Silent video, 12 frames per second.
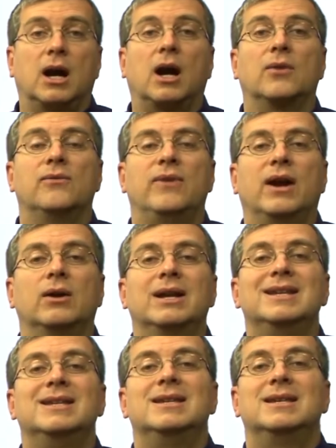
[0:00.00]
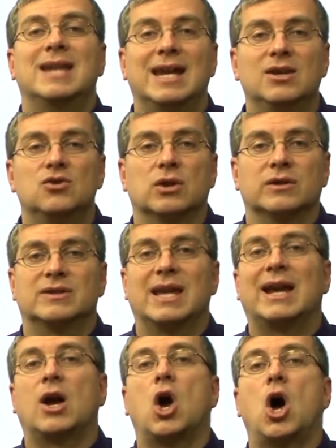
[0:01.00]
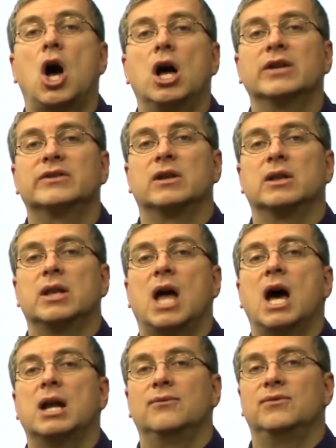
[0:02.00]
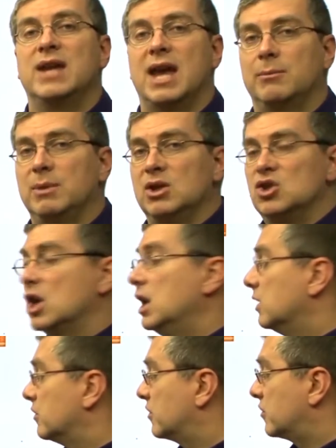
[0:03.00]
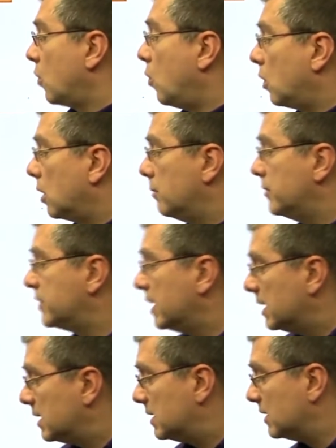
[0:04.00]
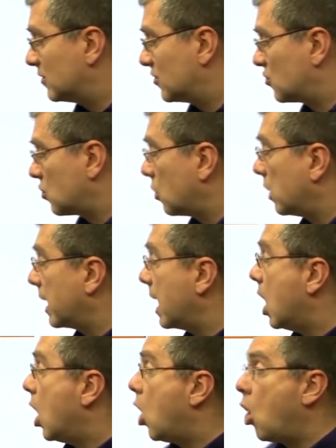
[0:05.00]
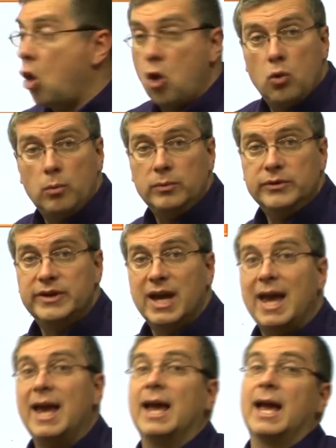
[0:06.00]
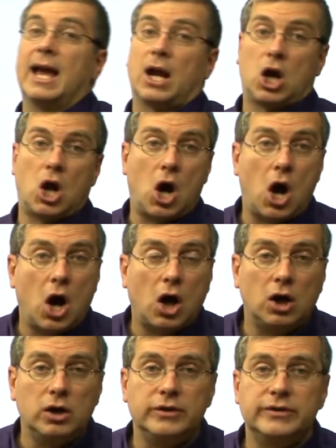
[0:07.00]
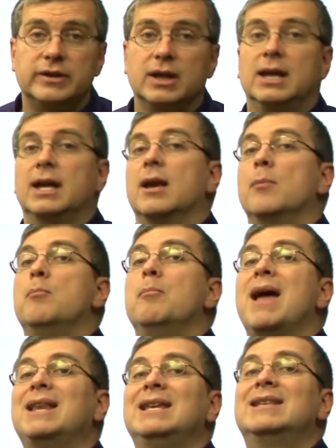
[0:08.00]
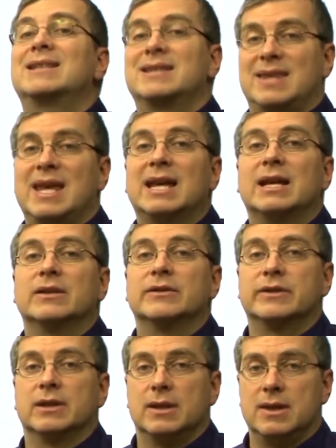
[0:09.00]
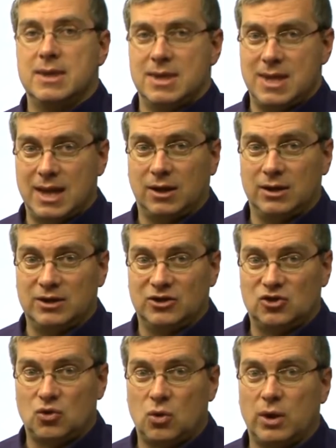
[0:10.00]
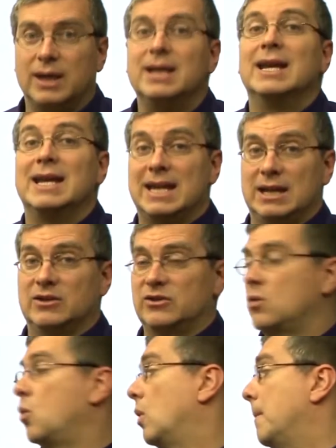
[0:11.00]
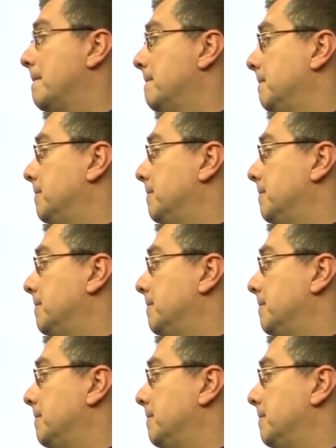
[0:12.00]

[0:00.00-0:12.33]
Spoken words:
are very dangerous. They cause a lot of damage. Storms destroy homes, cars, many things that are destroyed in a storm.